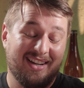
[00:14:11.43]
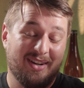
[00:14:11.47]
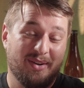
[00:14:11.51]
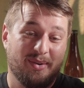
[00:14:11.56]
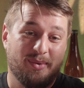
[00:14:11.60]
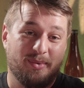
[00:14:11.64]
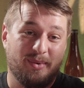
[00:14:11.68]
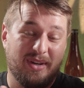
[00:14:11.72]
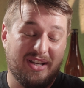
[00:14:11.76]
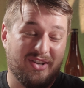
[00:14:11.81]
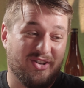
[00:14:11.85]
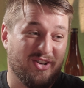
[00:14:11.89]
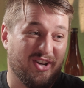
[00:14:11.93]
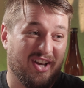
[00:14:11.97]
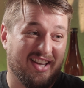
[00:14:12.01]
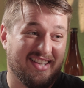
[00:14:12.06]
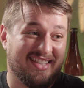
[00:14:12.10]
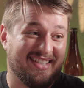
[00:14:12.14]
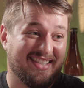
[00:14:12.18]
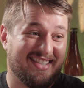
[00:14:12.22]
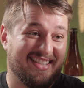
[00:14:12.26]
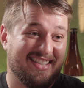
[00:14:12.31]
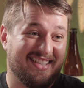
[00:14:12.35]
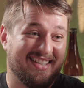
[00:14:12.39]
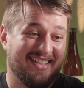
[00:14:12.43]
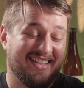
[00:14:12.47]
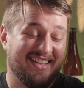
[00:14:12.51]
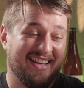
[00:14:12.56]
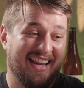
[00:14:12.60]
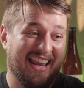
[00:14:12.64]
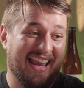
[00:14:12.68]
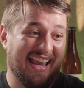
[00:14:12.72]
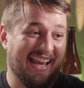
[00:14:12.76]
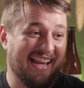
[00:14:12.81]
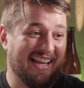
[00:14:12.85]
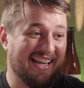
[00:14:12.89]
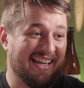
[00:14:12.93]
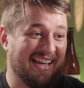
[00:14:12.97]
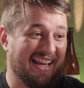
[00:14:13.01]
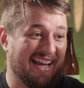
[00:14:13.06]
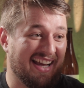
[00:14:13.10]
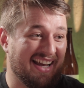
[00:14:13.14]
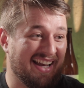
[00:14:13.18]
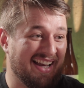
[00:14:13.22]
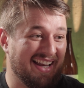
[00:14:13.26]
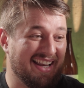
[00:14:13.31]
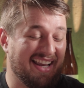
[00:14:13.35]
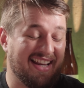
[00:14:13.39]
we just, in
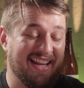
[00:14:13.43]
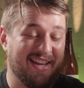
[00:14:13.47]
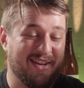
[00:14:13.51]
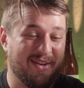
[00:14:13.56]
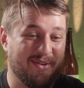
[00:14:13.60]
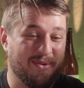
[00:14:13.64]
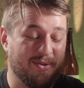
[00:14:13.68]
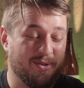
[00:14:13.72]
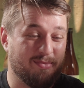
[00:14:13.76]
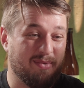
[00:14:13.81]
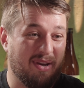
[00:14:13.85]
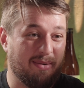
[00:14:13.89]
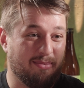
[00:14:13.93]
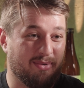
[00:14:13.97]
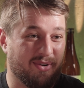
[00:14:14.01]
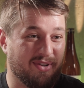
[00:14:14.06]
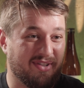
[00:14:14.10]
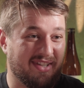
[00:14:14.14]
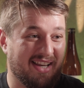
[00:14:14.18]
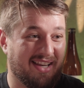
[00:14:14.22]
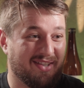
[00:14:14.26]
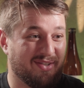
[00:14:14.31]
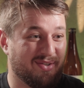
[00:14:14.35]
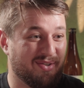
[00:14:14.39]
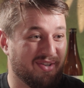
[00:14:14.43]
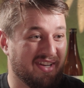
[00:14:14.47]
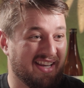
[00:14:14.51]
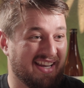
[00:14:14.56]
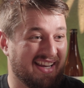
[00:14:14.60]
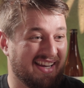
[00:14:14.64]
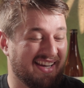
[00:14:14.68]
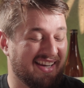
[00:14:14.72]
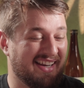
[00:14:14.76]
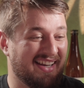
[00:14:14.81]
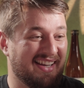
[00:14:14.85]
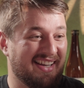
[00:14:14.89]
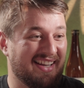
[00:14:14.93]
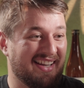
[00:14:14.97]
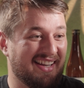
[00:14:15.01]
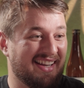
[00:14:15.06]
Canadian newspapers yesterday,